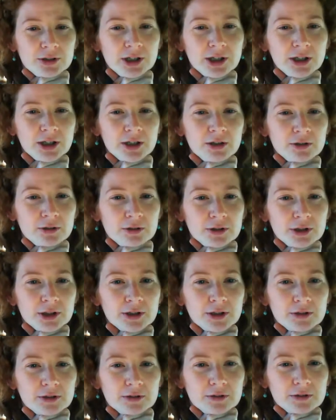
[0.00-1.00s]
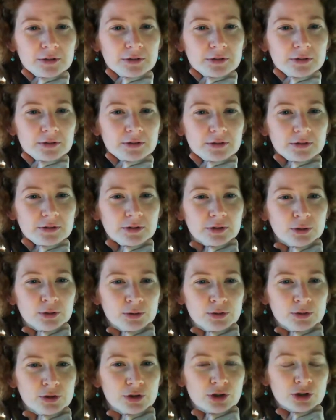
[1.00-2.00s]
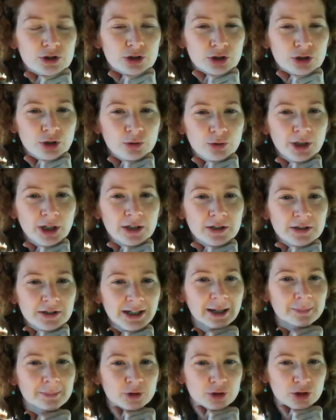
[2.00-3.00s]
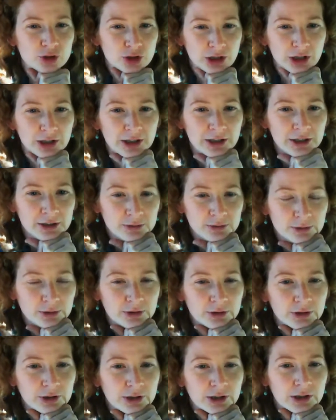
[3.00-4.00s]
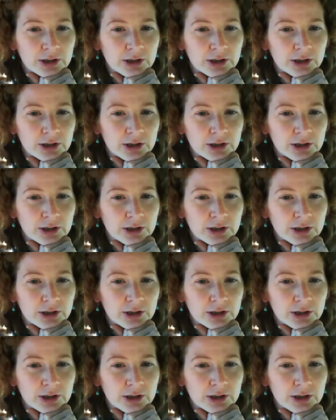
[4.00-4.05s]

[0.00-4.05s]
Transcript: Okay, got it. Launch the showcase app to share links with your